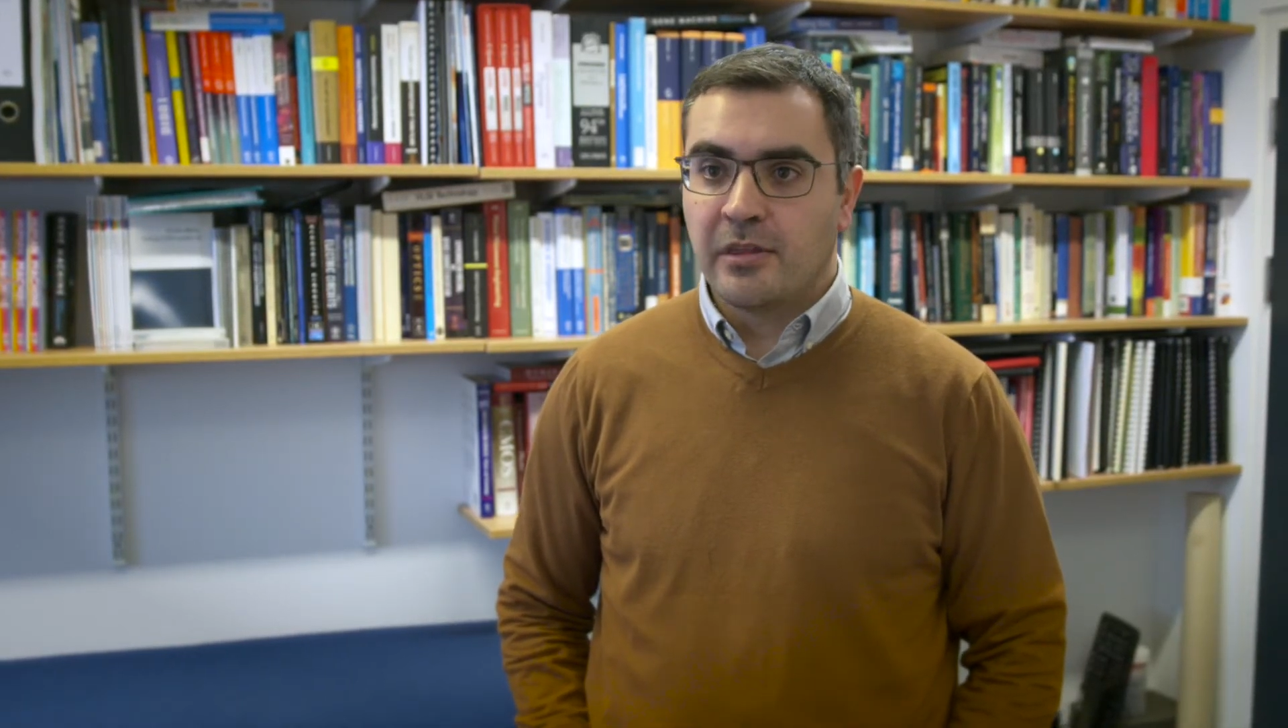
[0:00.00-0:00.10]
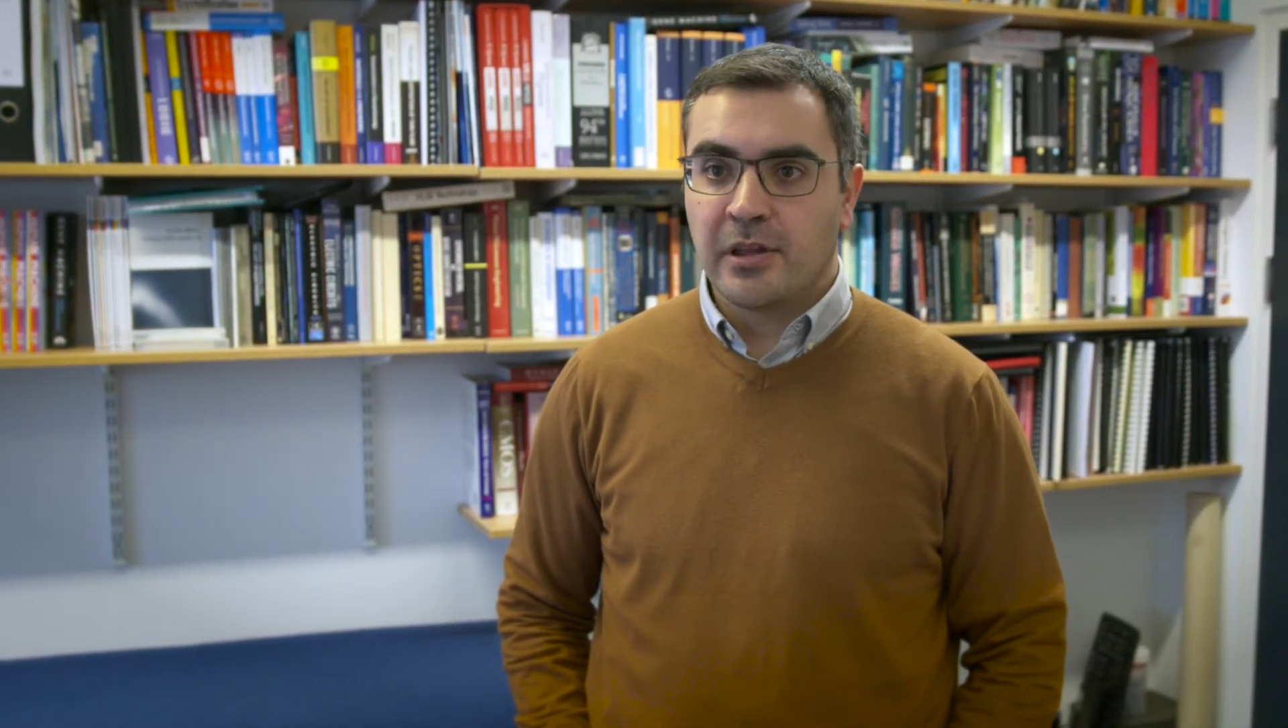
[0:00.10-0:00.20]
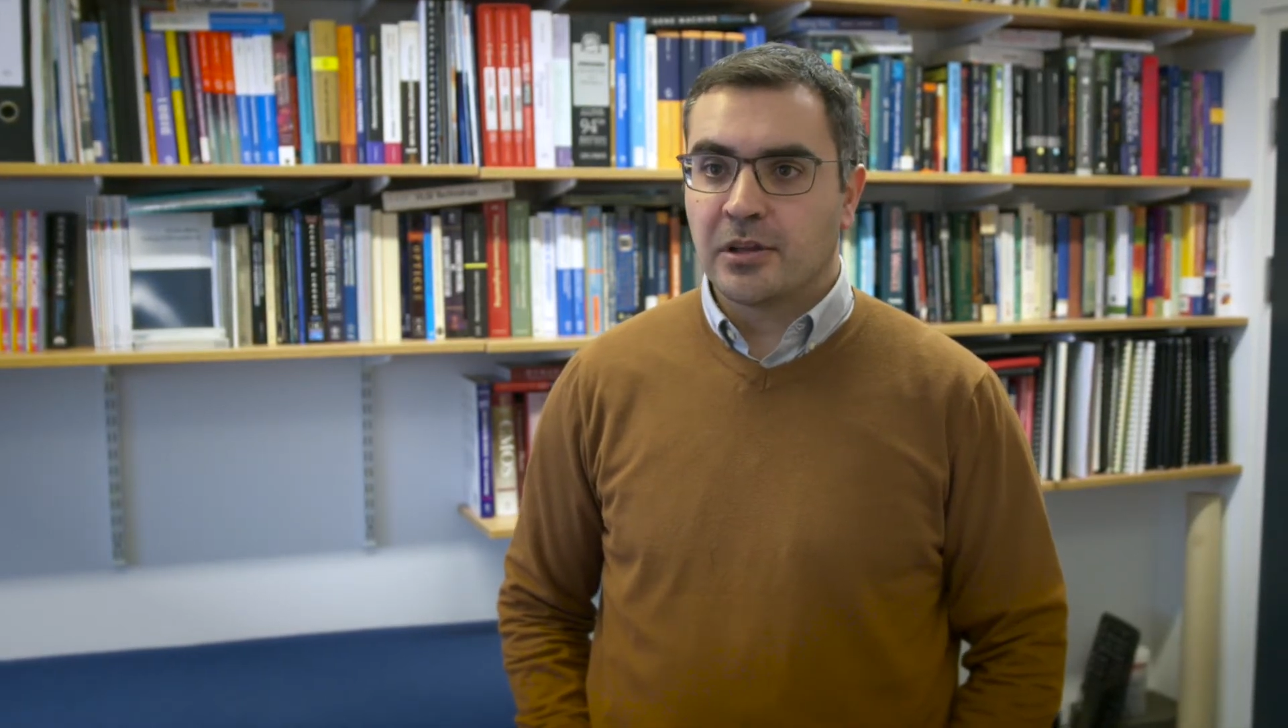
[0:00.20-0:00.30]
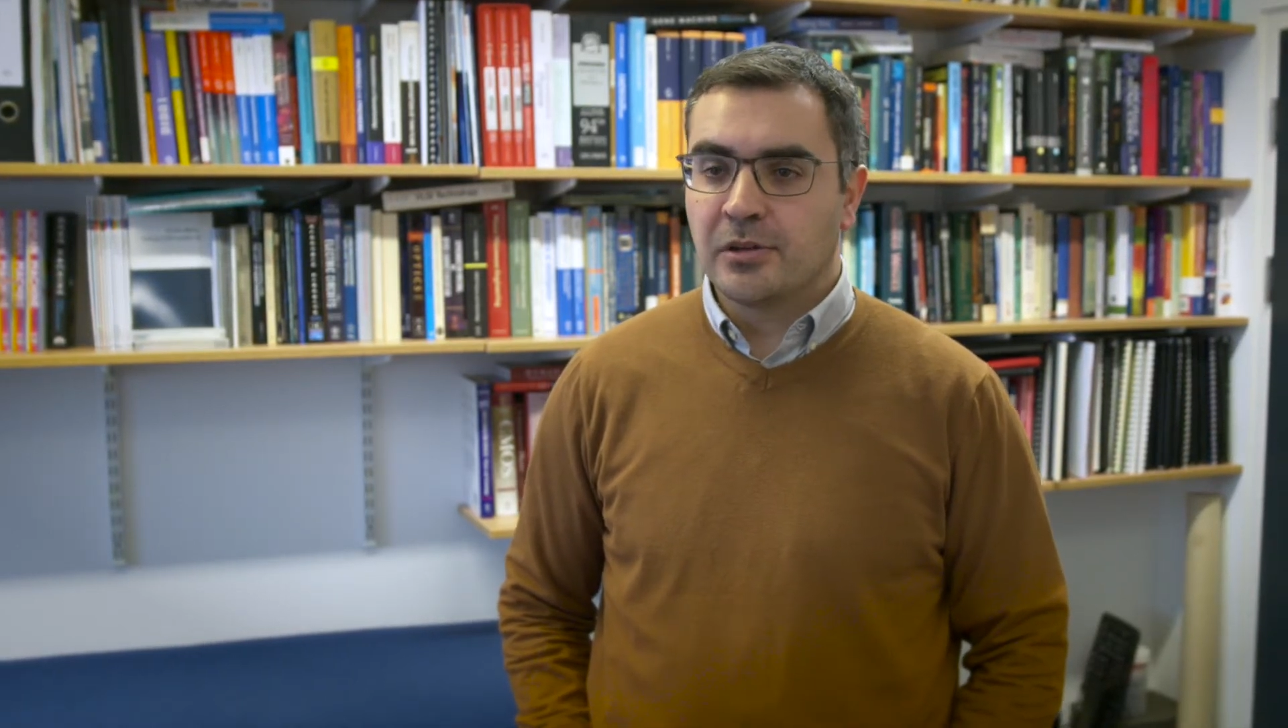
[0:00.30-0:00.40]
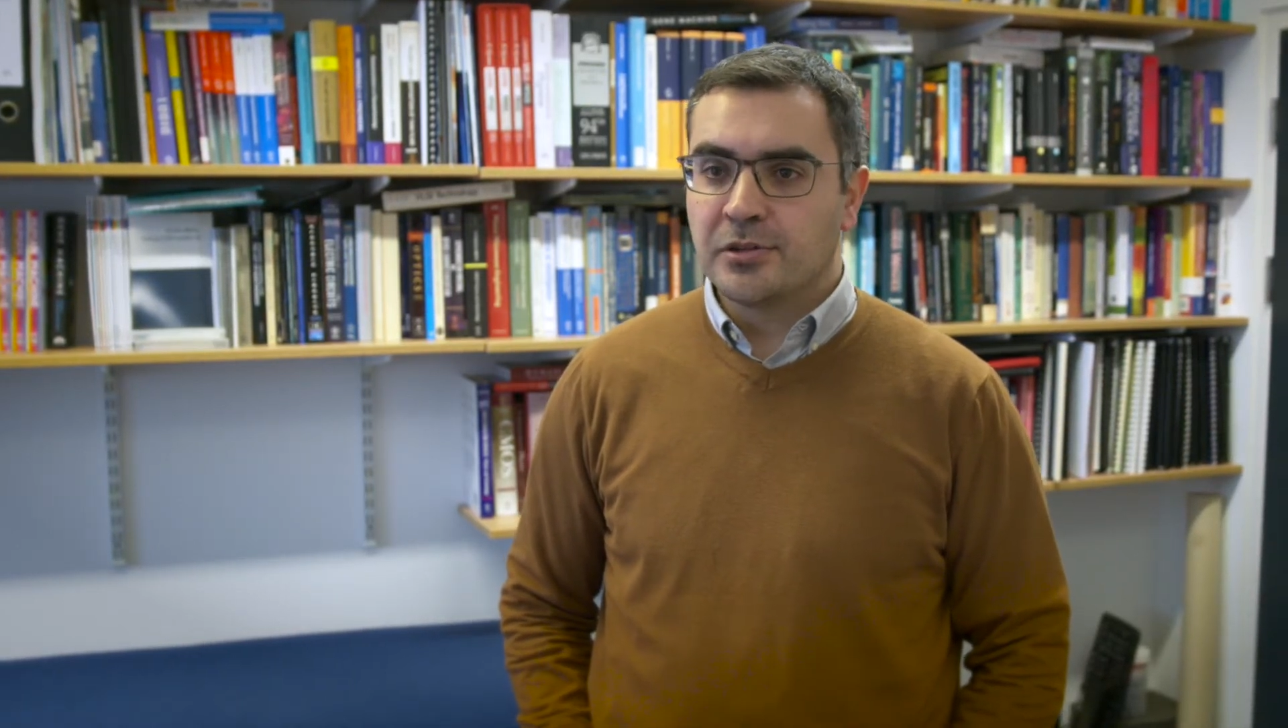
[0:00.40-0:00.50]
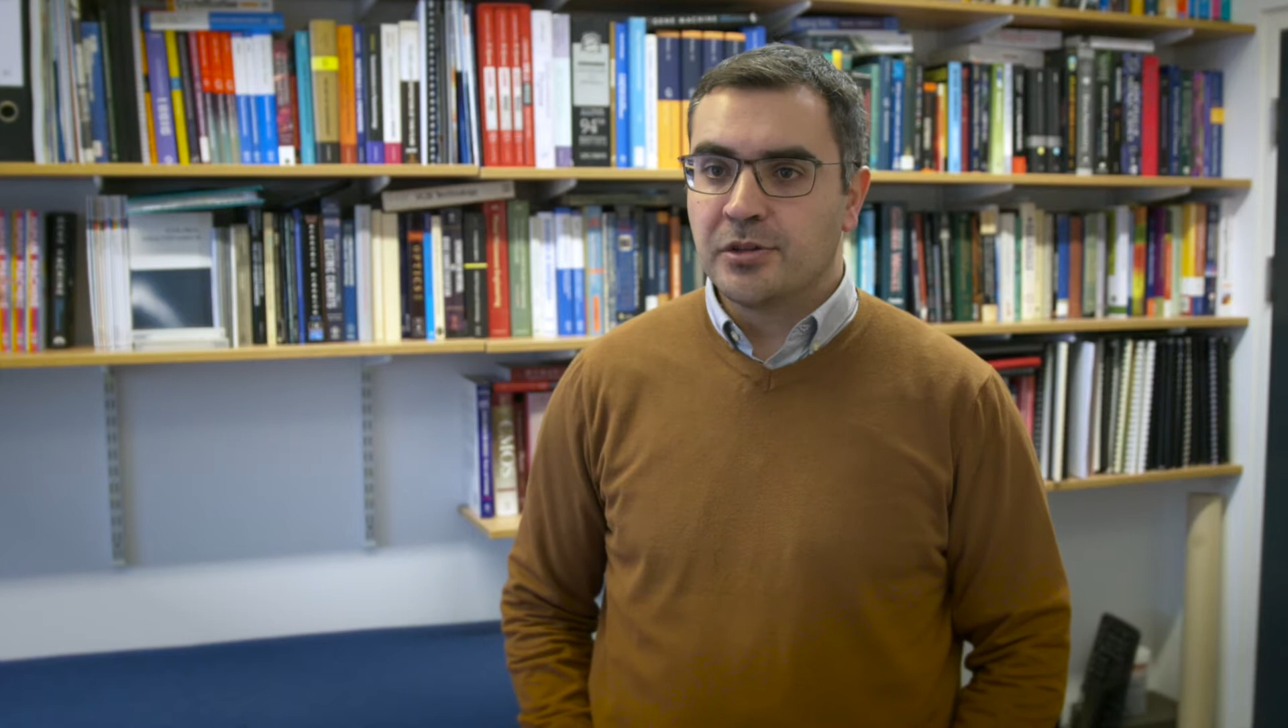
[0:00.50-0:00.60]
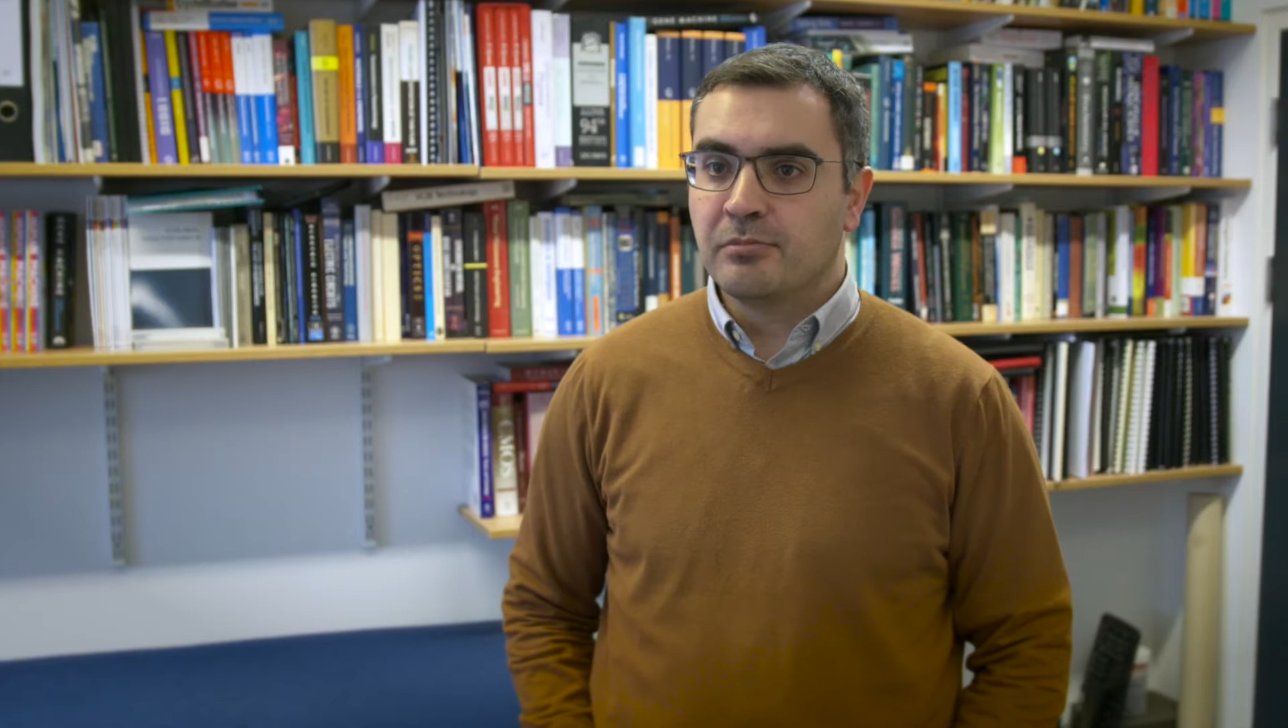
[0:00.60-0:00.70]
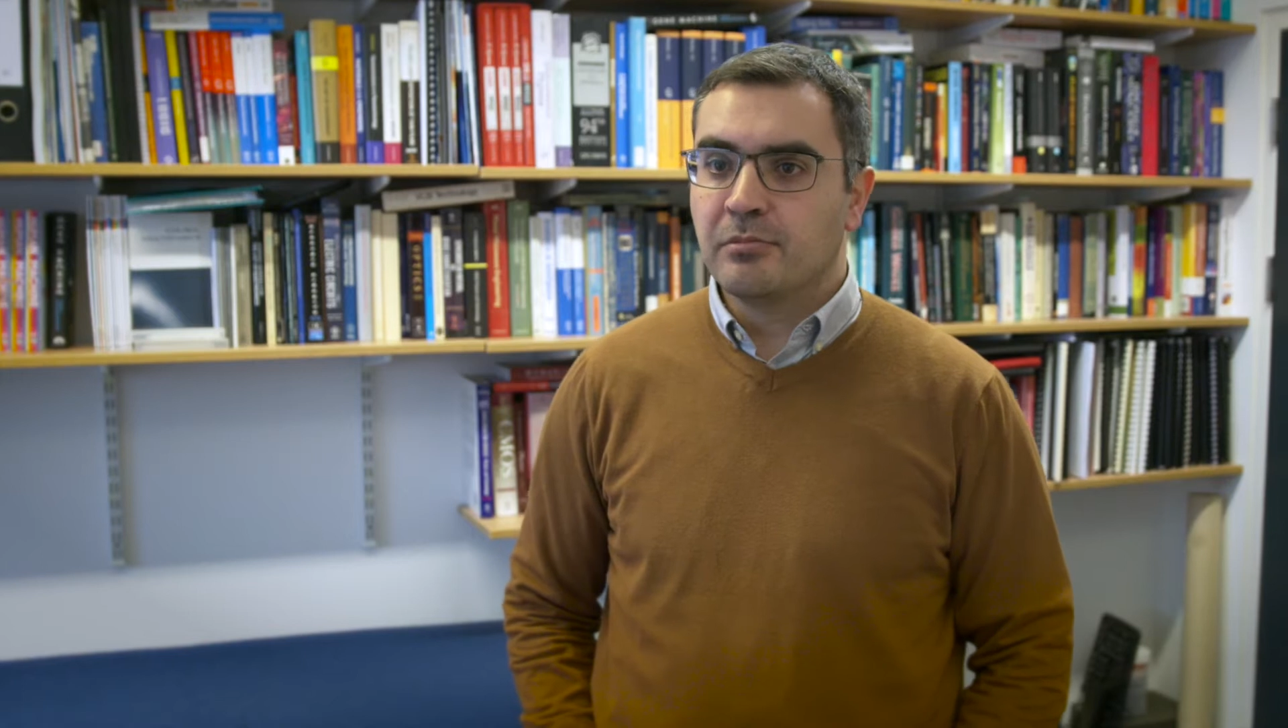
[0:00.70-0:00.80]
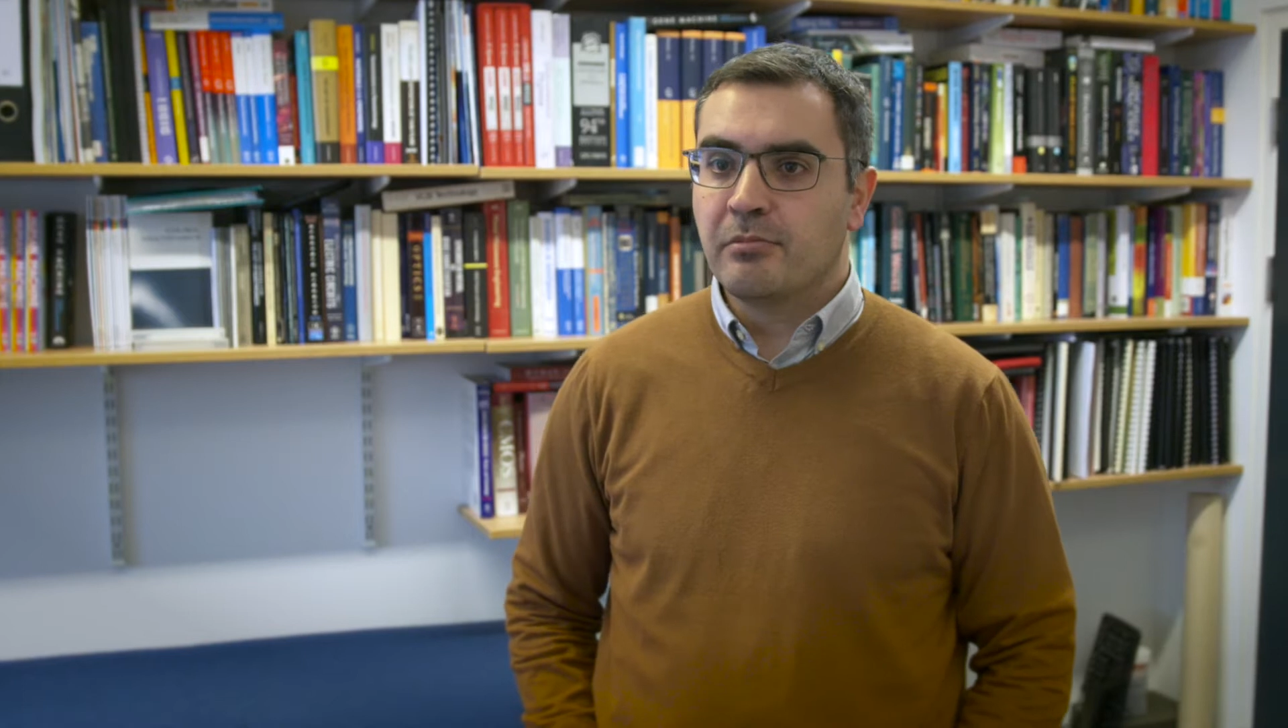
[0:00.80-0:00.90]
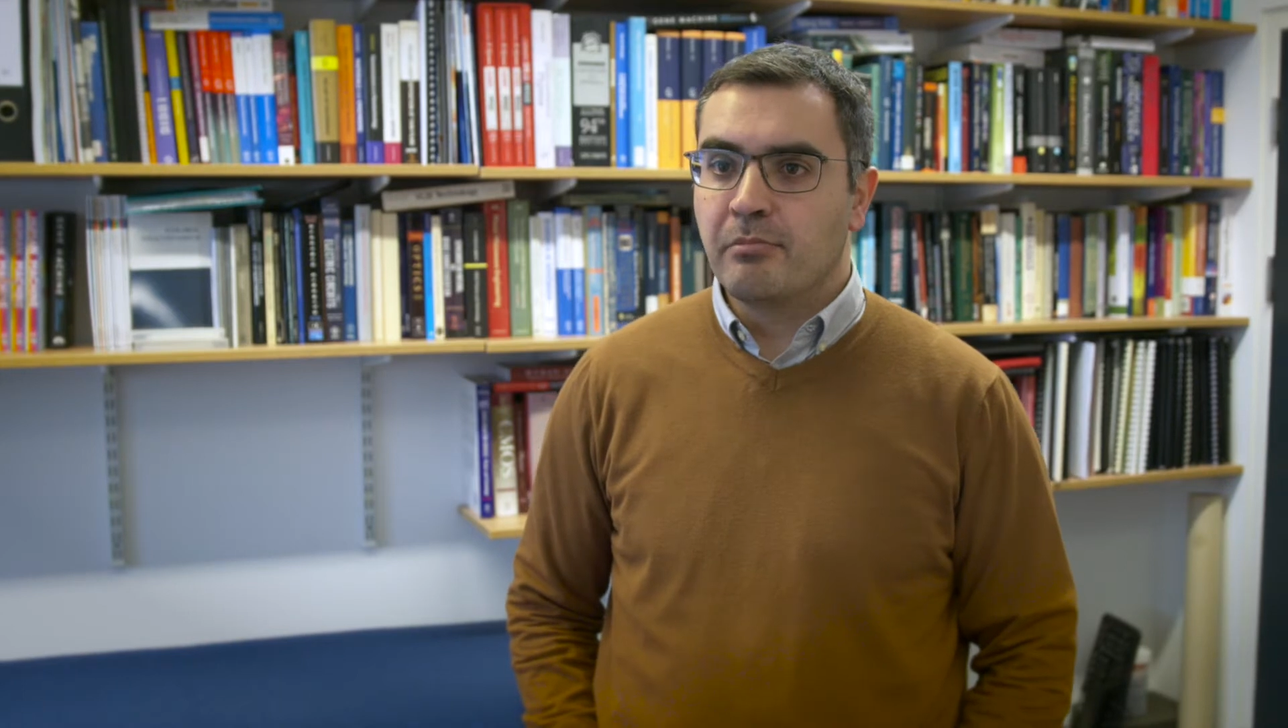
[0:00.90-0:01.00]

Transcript: that consume